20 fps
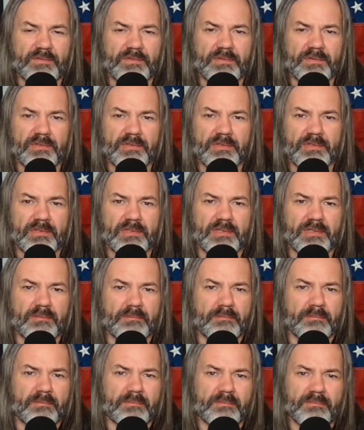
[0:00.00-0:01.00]
For
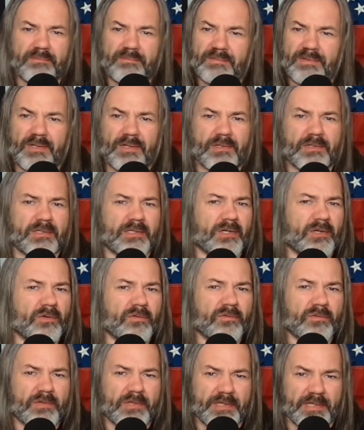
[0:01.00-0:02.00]

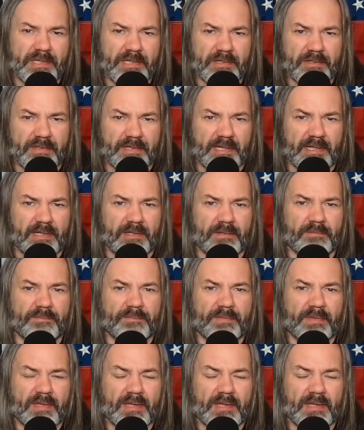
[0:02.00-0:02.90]
over a year now,